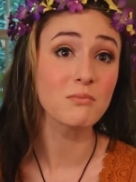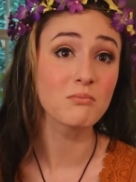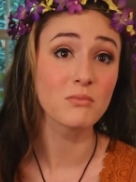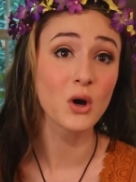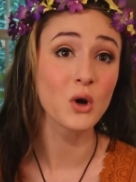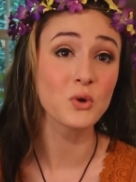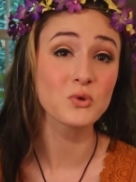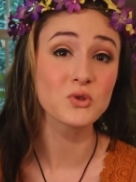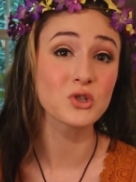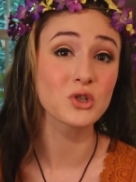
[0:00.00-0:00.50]

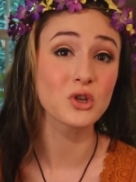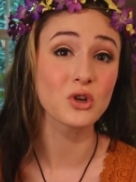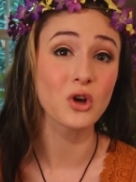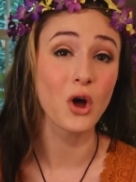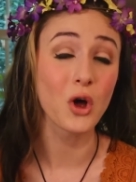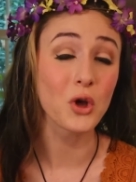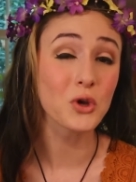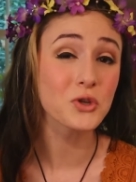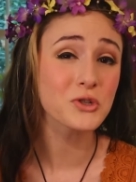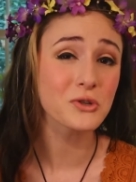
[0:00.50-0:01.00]
most
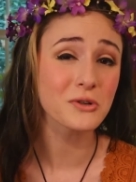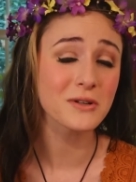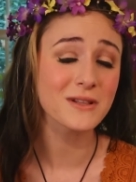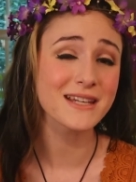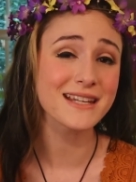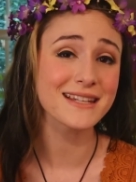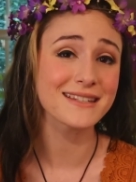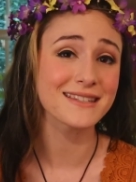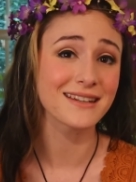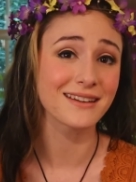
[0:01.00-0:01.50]

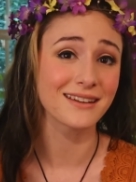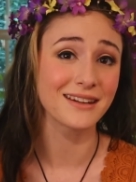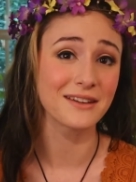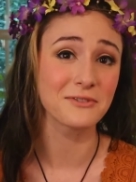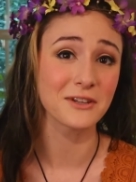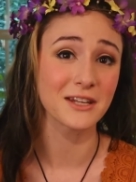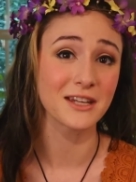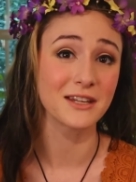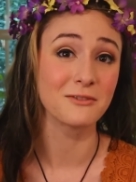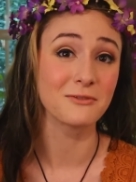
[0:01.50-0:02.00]
culturally
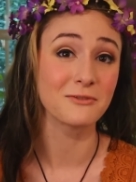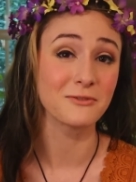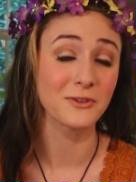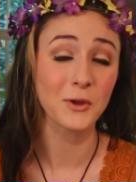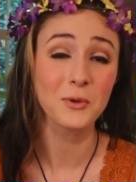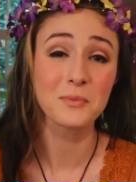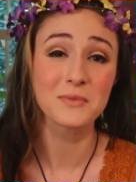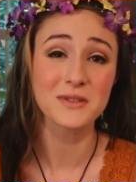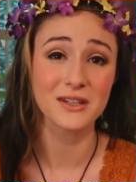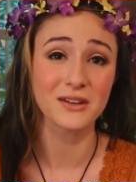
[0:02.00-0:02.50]
significant
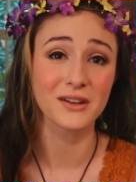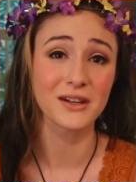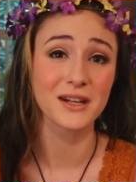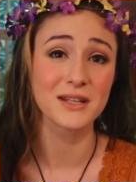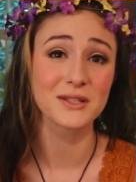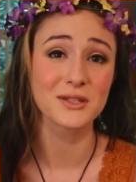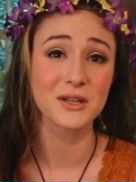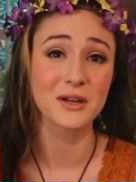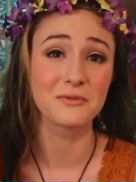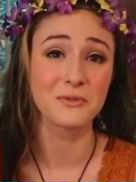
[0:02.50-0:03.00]
film
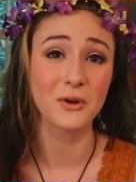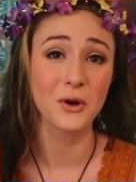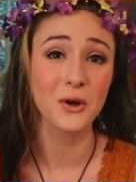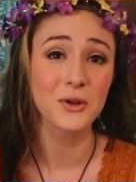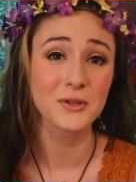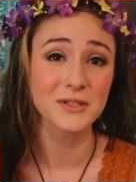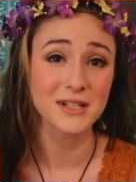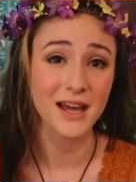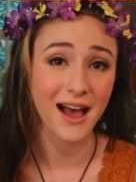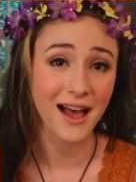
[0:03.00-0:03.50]
series of
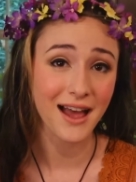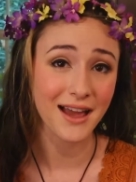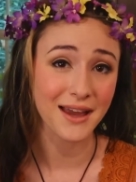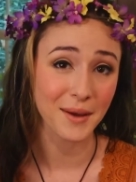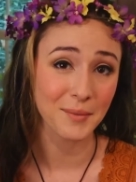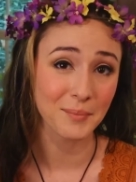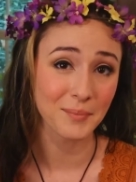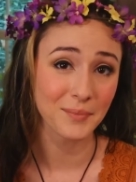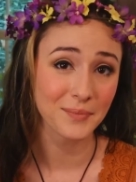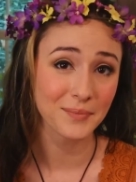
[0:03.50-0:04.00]
all
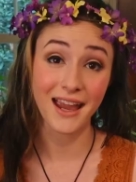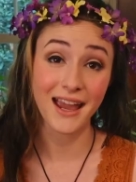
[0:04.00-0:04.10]
time.